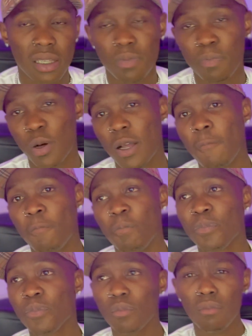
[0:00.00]
But
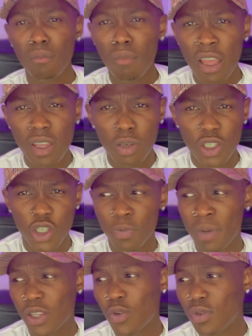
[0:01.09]
that was just
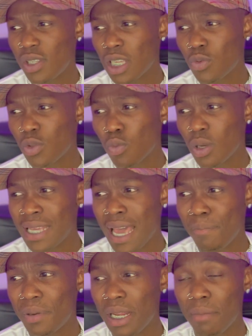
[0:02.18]
my 2 cents with what's
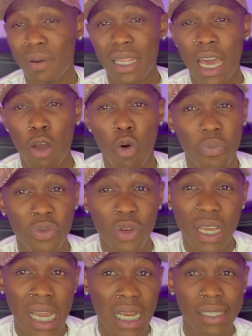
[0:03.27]
happening. But I hope you
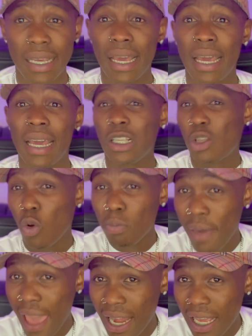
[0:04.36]
guys don't
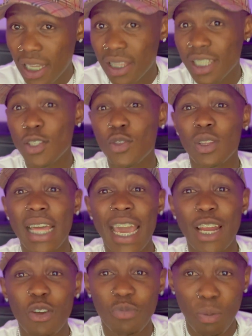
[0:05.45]
panic. This is not the
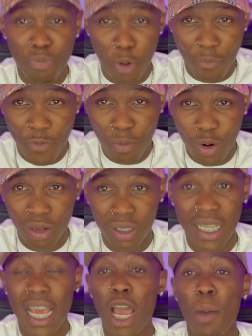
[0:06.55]
end of the prop firm
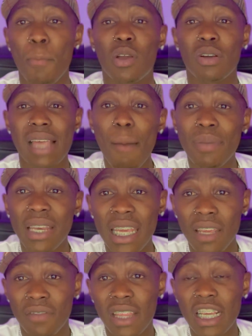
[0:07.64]
world, because I
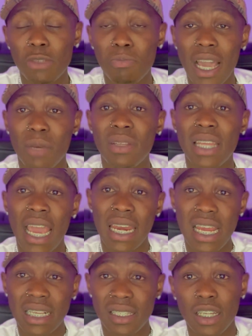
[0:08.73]
believe this might be a
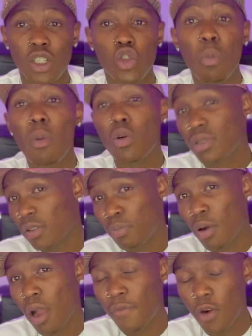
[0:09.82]
lesson to most of the
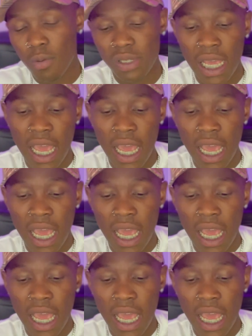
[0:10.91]
prop firms,